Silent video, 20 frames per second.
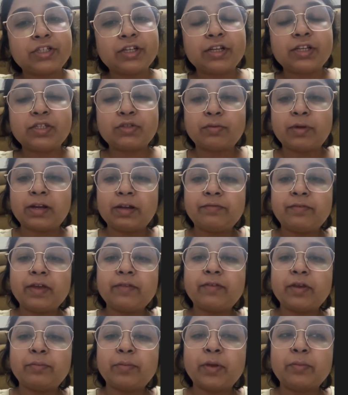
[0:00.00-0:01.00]
is
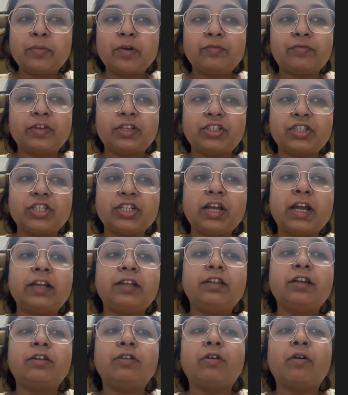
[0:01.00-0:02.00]
25 mm of Hg,
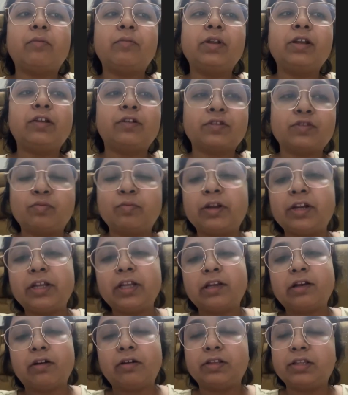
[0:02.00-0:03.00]
and the normal
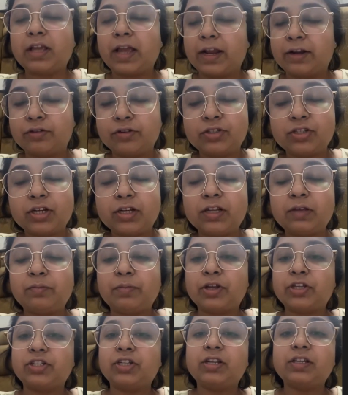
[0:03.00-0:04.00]
osmotic or the hydrostatic
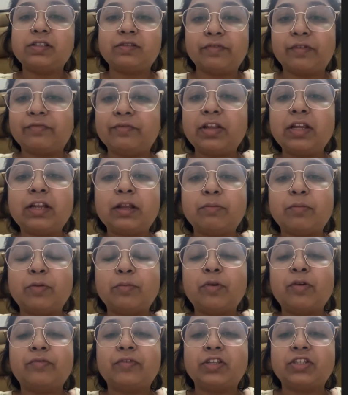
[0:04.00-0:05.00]
pressure is 15
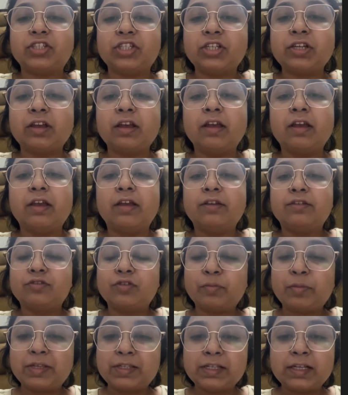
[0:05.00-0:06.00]
mm of Hg.
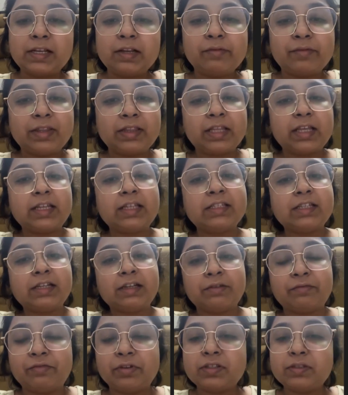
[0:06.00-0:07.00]
So basically, when there is a
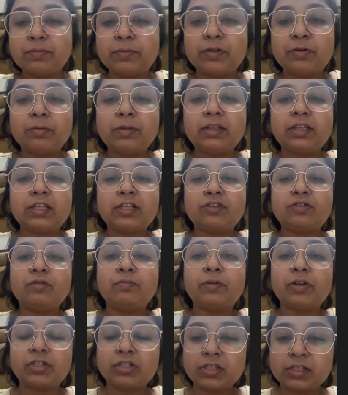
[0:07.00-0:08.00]
difference between these two
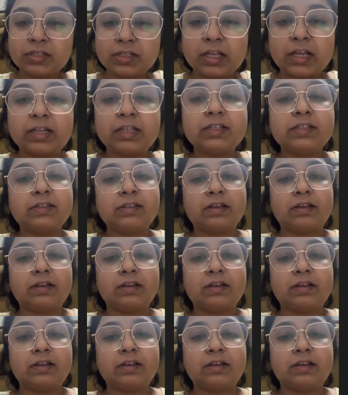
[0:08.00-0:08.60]
pressures, there is